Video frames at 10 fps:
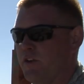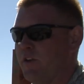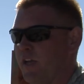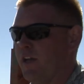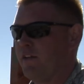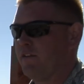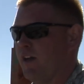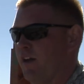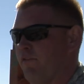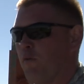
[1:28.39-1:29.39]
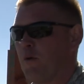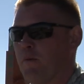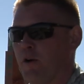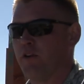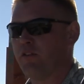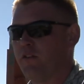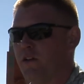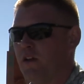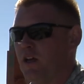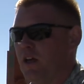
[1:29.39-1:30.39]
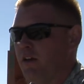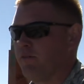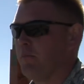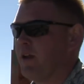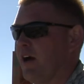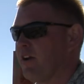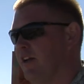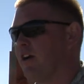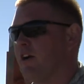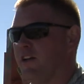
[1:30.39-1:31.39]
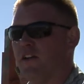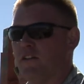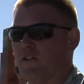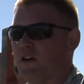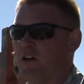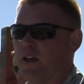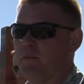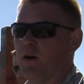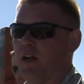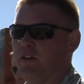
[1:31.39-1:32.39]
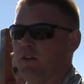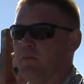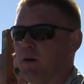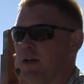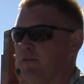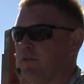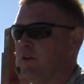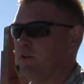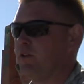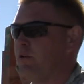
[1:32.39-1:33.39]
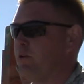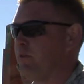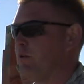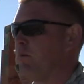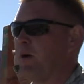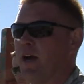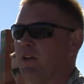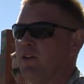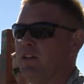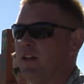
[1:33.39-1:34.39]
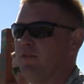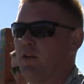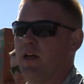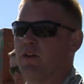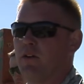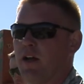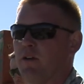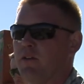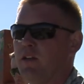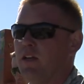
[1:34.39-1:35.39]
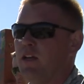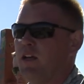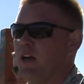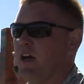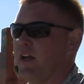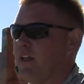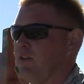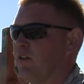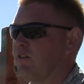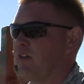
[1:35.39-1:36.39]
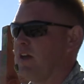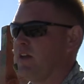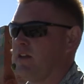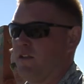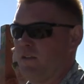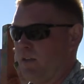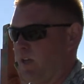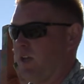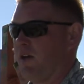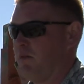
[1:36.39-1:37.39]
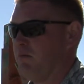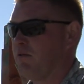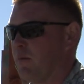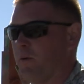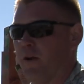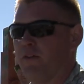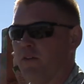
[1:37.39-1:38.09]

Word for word: you get uh, four bursts from down here, it doesn't look like much, but front to, to a pilot that's flying around, uh, it looks like uh, AAA